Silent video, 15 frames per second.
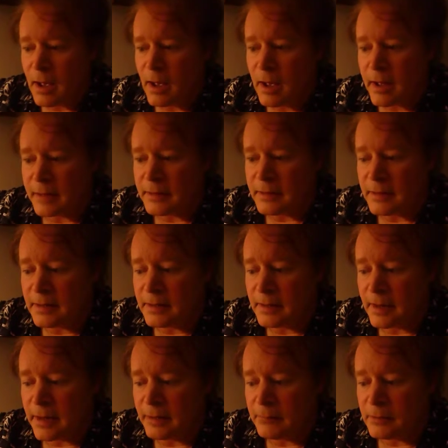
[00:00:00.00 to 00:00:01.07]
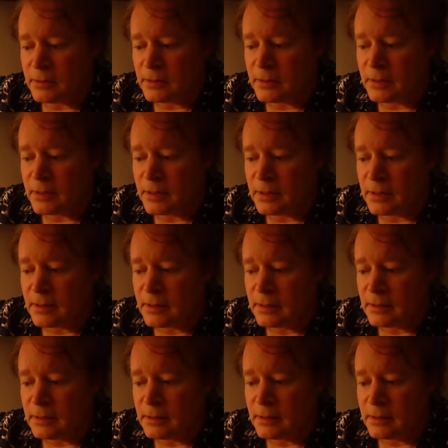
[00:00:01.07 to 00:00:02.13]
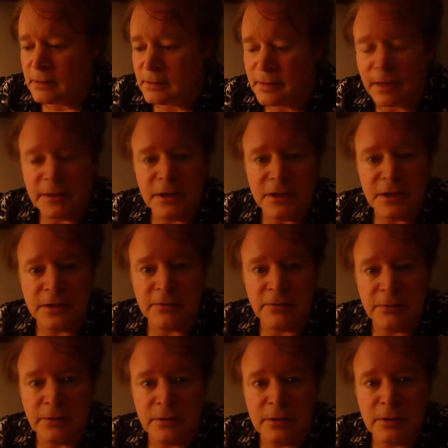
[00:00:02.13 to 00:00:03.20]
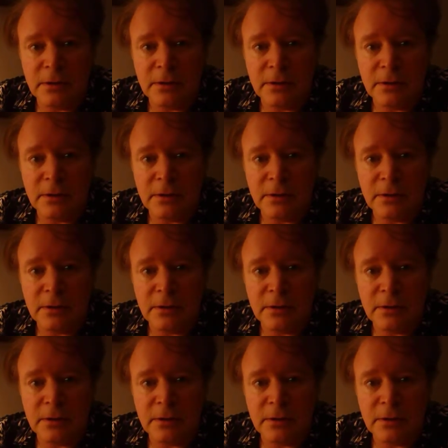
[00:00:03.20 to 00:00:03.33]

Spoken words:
I think I will not touch it for